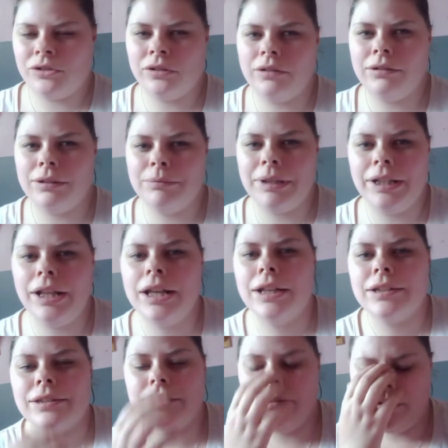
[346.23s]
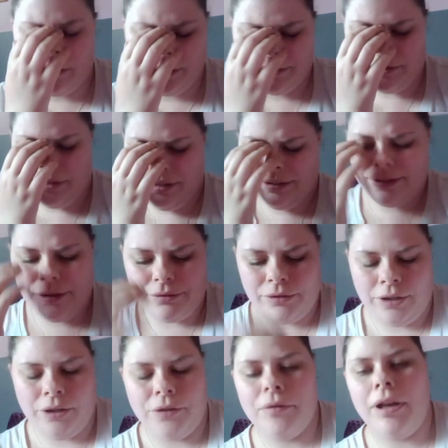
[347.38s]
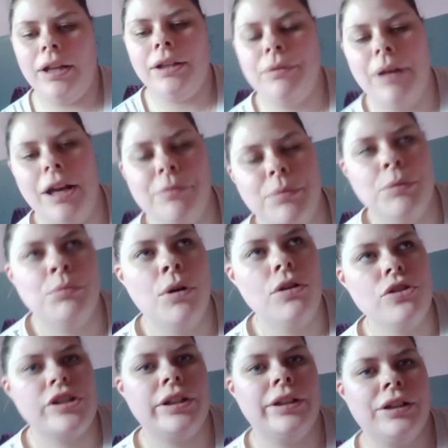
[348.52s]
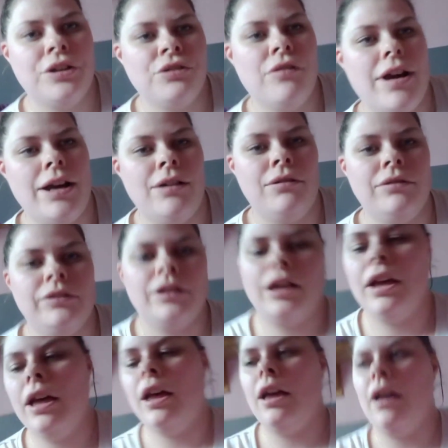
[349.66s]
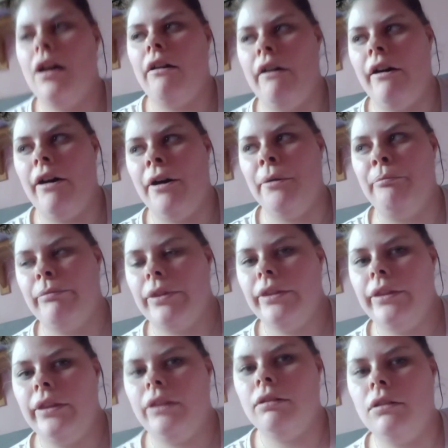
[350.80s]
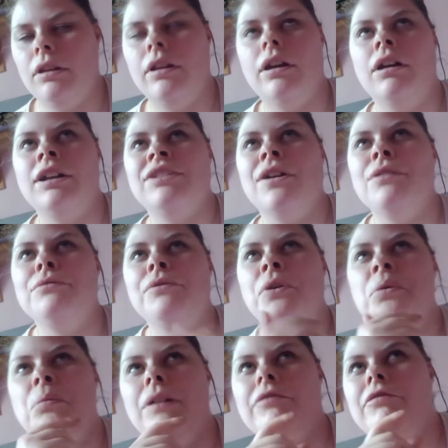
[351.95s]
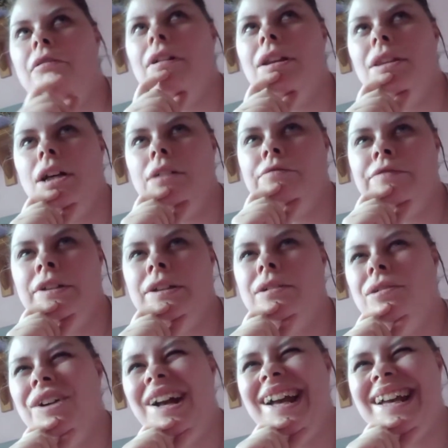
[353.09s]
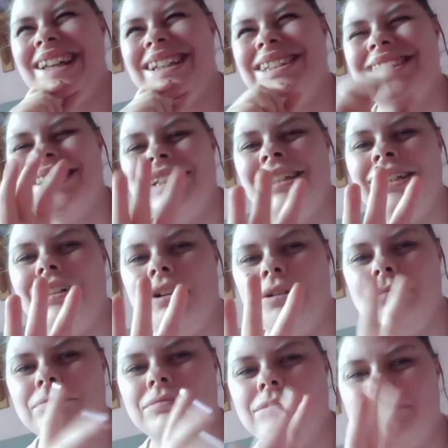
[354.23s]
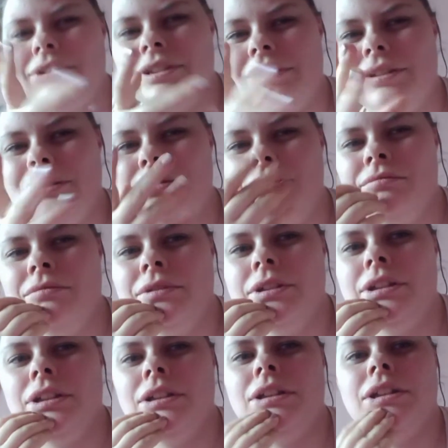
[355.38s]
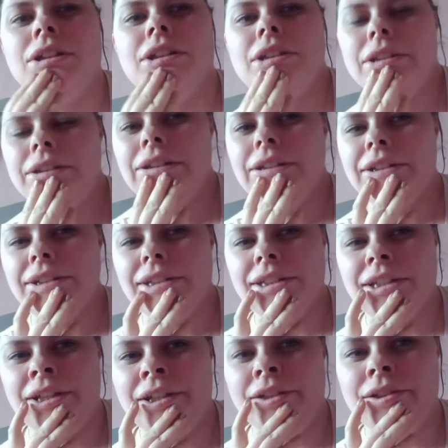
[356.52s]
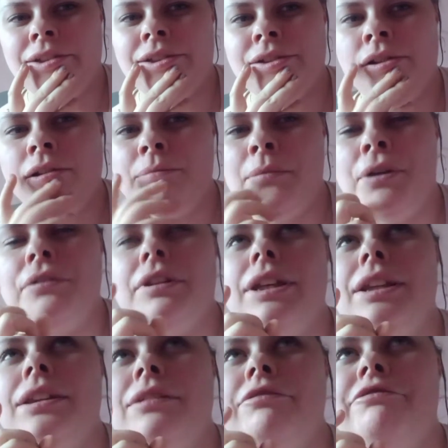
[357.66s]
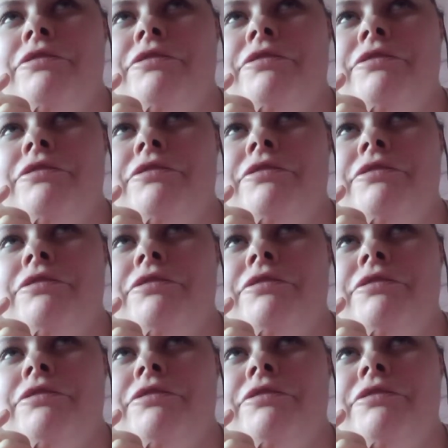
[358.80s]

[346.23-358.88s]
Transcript: Do you know what I mean? So I d- I don't know. Anyway, I've been watching The Crown. Um, I don't know whether I love it or hate it. I'm still needing to get into it. I'm only in